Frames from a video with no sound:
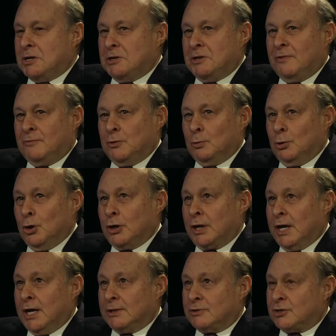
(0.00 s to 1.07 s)
If you look
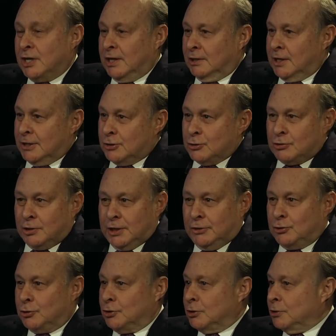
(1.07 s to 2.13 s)
at state
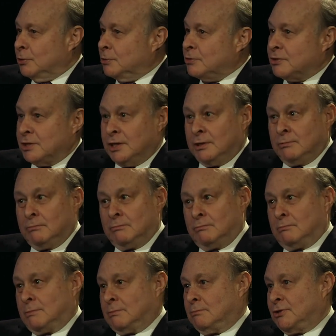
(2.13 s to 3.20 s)
legislatures and
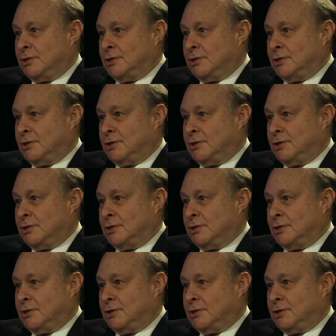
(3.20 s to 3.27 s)
mm-hmm.